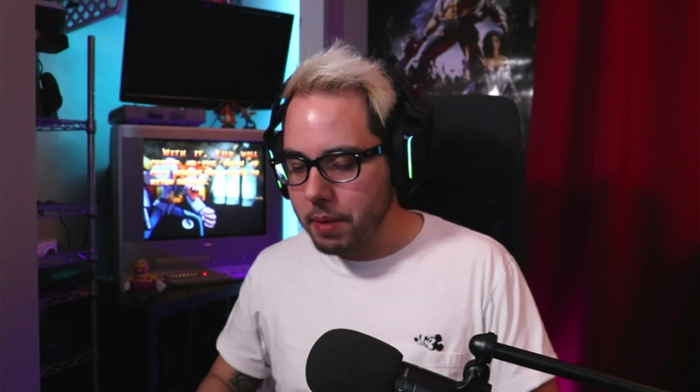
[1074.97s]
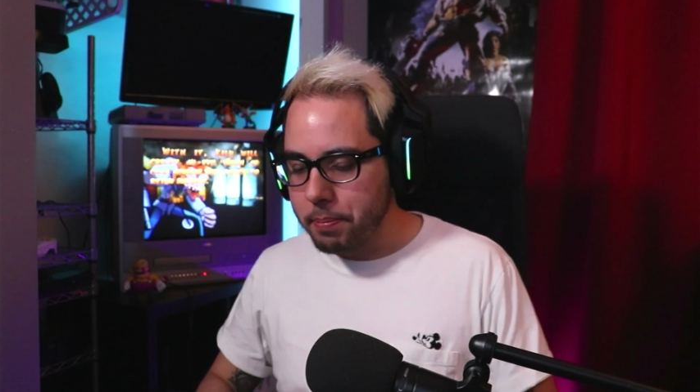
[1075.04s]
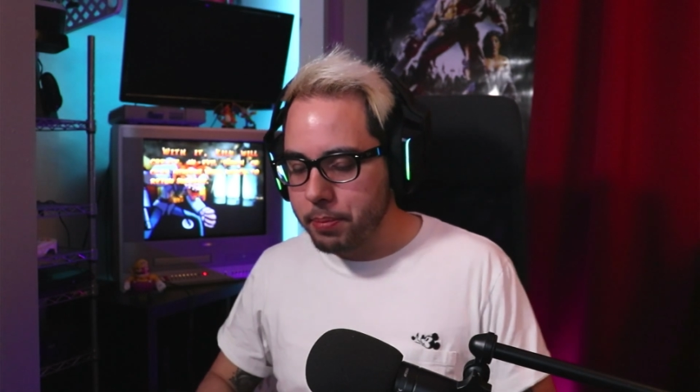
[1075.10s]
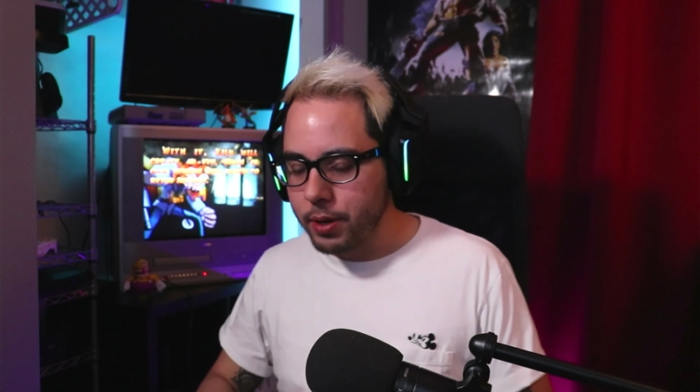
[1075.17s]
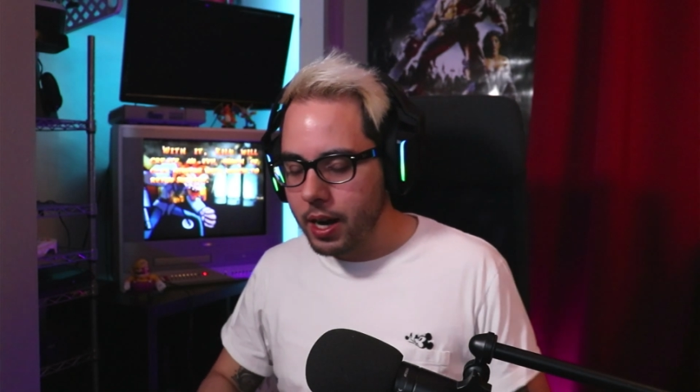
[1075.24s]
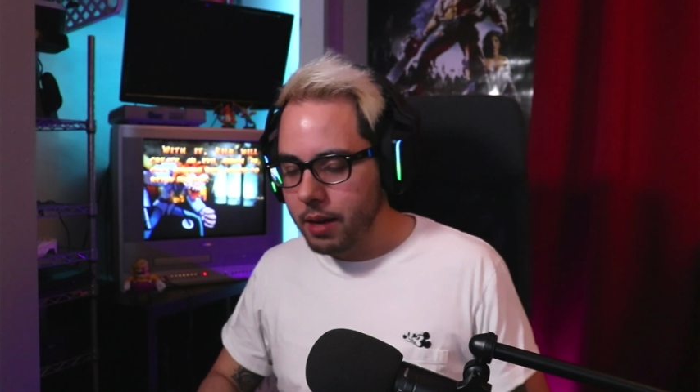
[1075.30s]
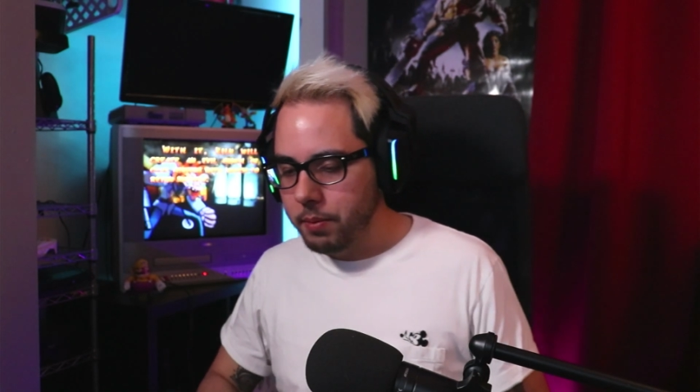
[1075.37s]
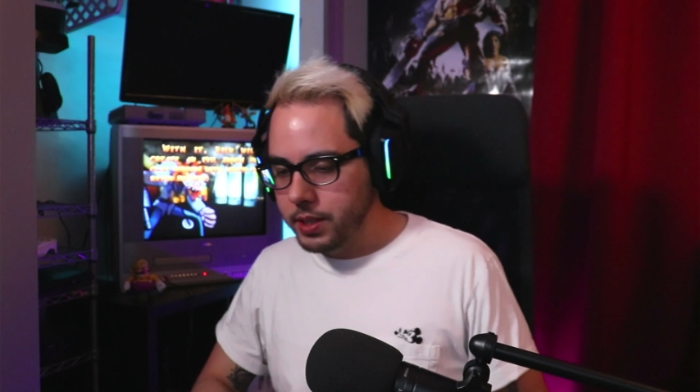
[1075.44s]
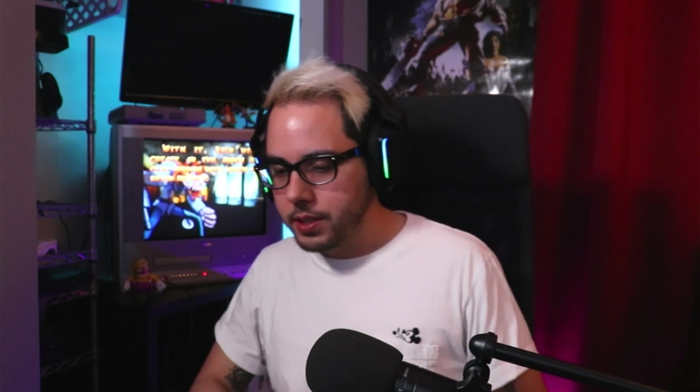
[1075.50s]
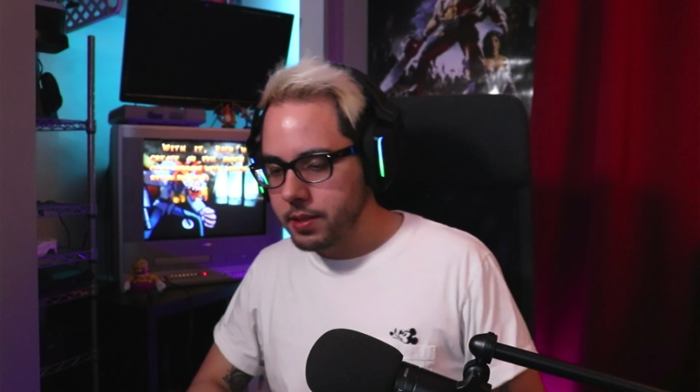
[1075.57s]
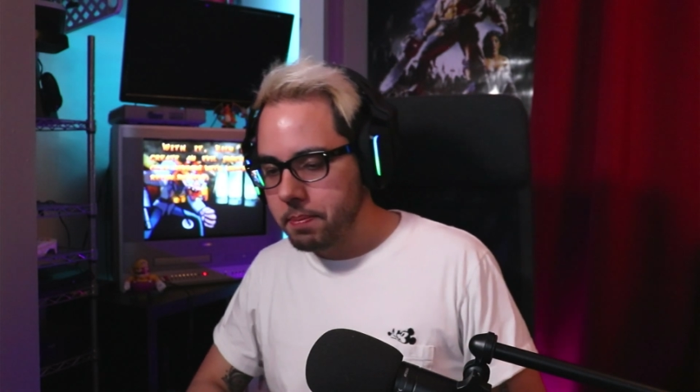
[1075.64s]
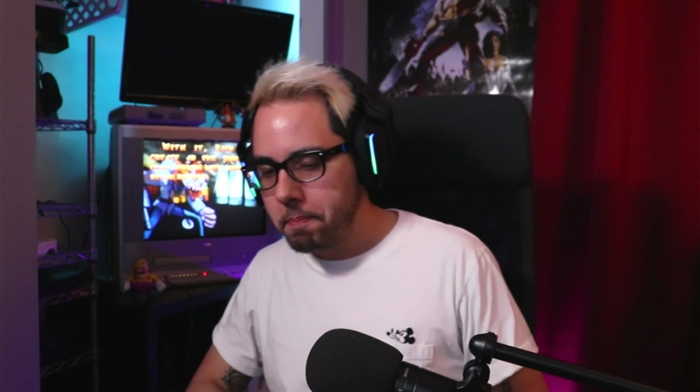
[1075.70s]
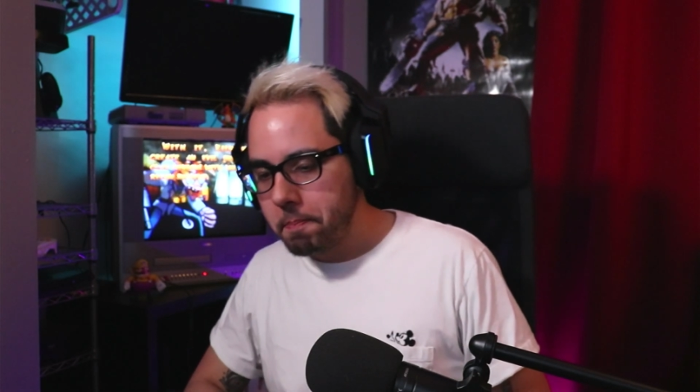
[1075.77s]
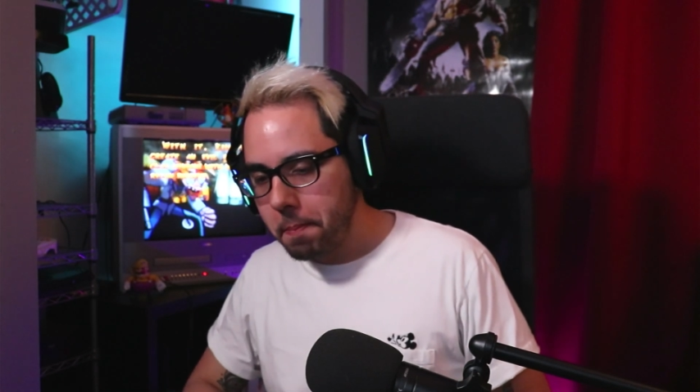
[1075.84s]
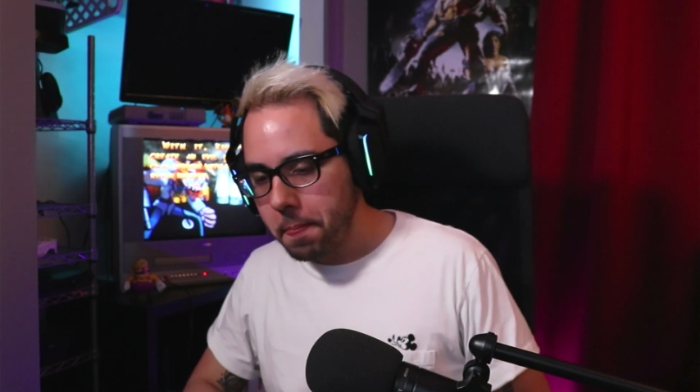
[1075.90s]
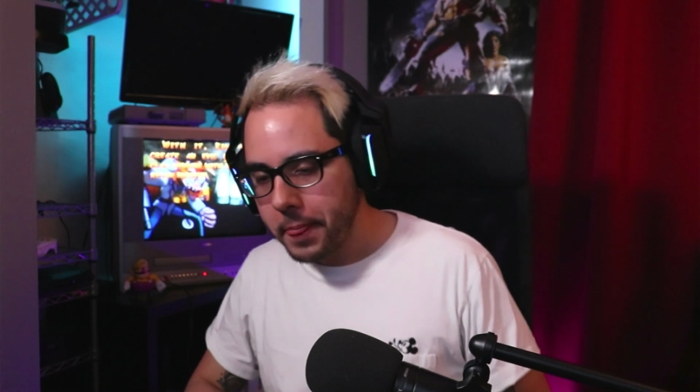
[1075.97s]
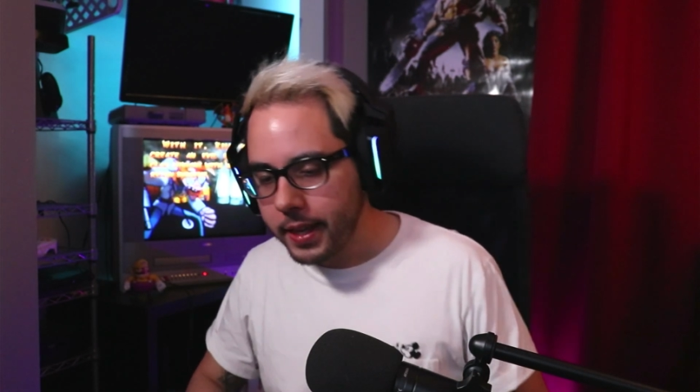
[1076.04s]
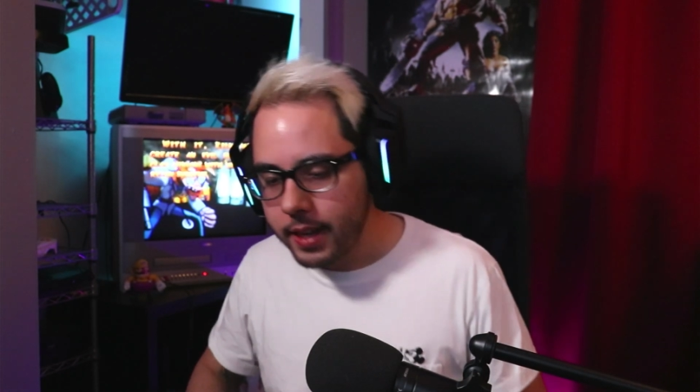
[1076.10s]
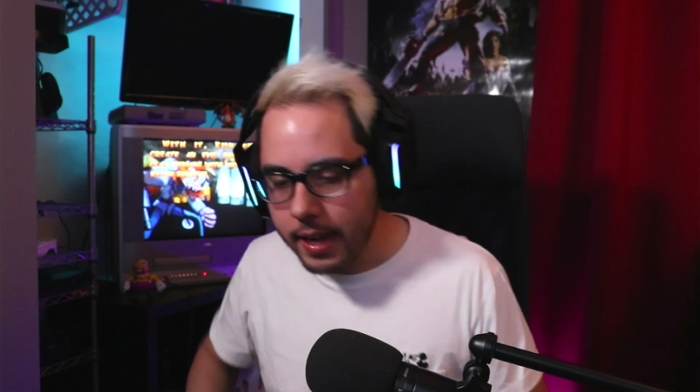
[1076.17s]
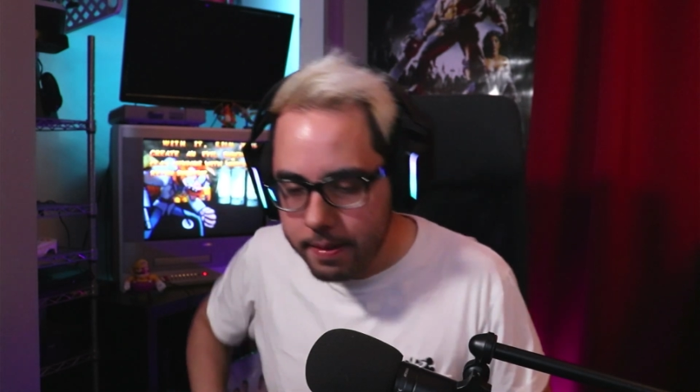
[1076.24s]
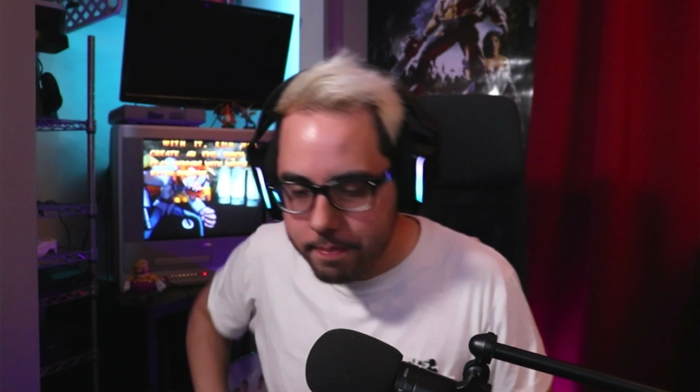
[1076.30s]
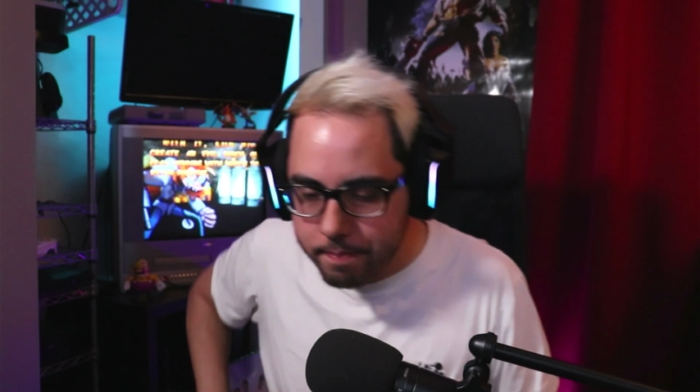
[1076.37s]
I promise.
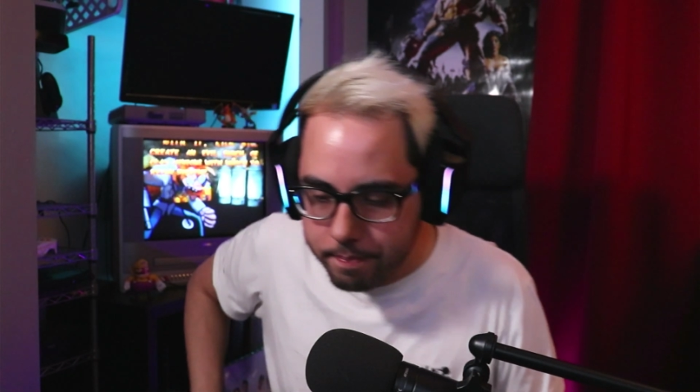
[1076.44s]
Okay.